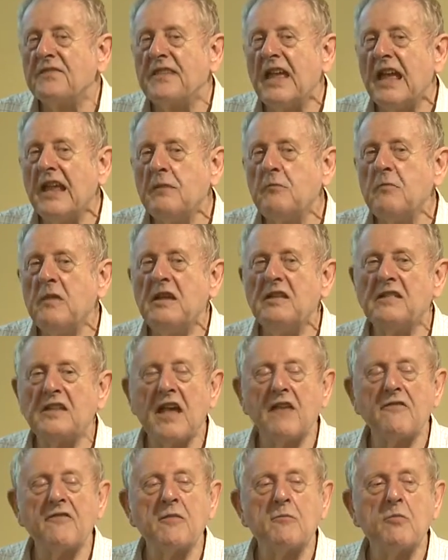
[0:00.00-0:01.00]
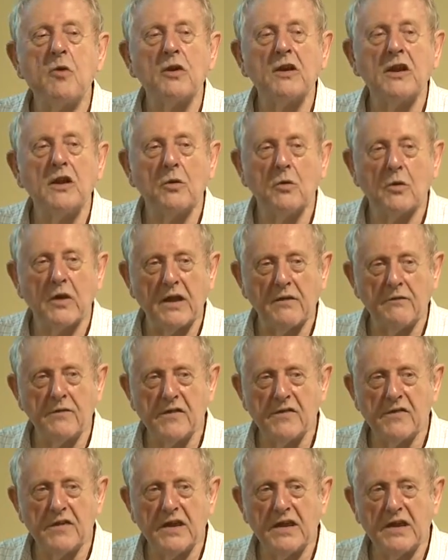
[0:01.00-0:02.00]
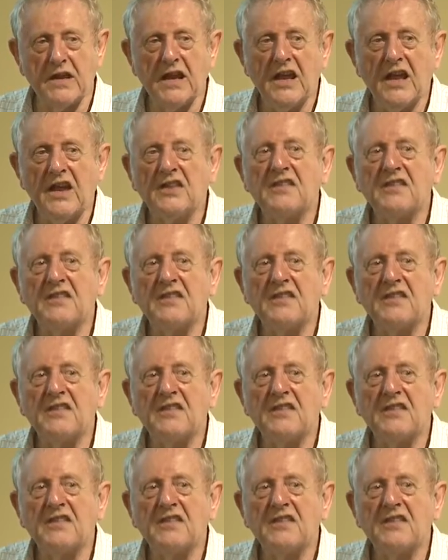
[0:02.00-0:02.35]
10 means everybody or everything,